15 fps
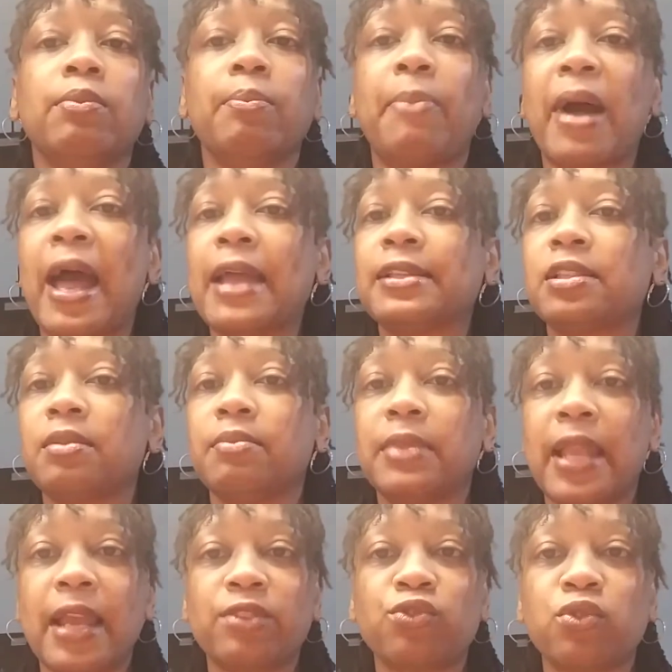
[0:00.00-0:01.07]
buy some
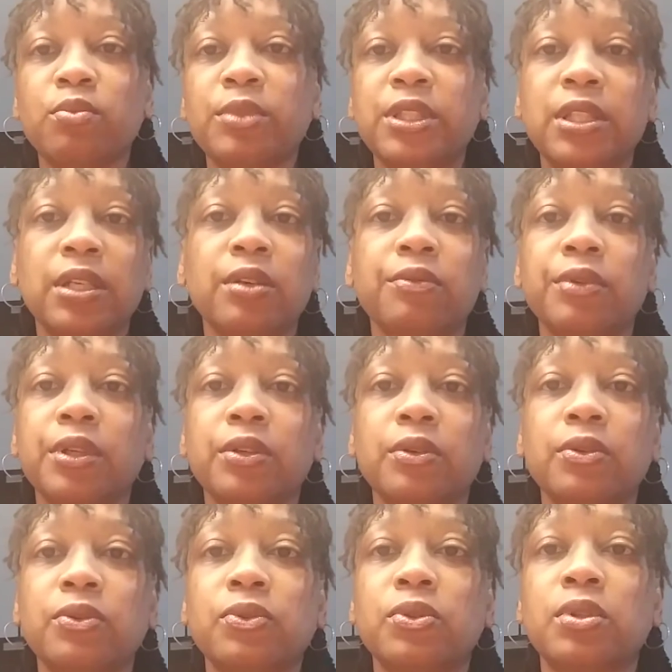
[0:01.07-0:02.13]
natural
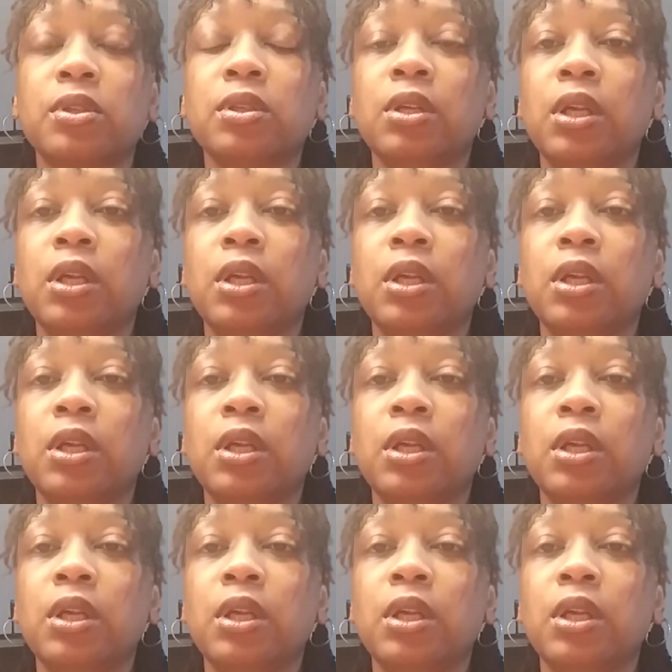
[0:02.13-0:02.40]
materials,